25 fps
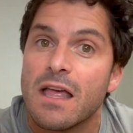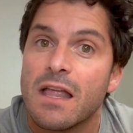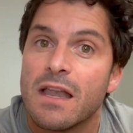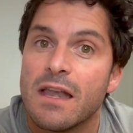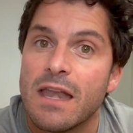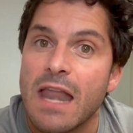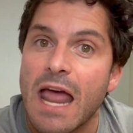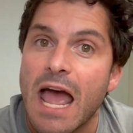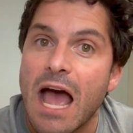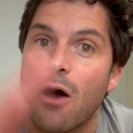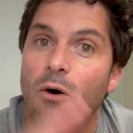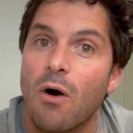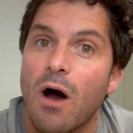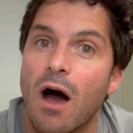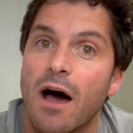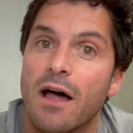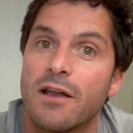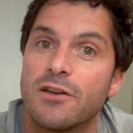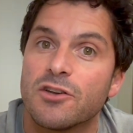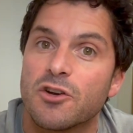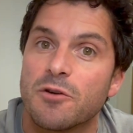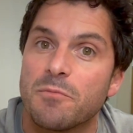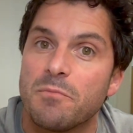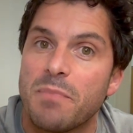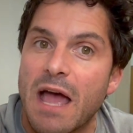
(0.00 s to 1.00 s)
Now,
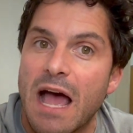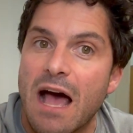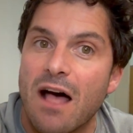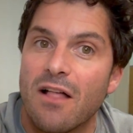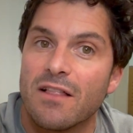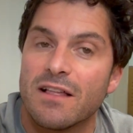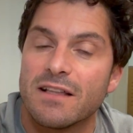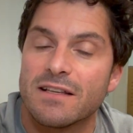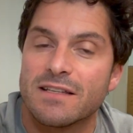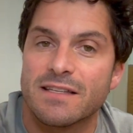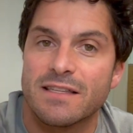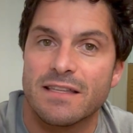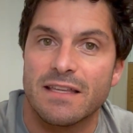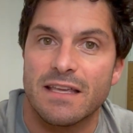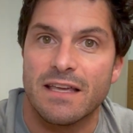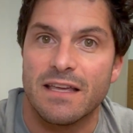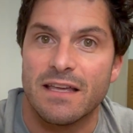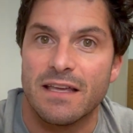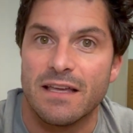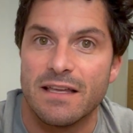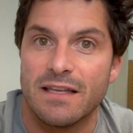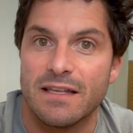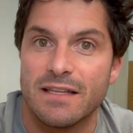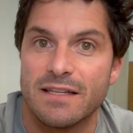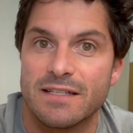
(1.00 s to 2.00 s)
underbalanced
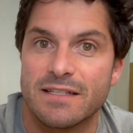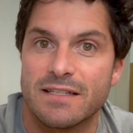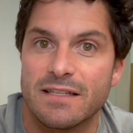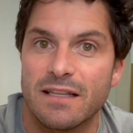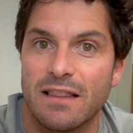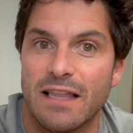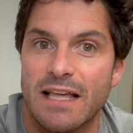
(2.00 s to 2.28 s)
is,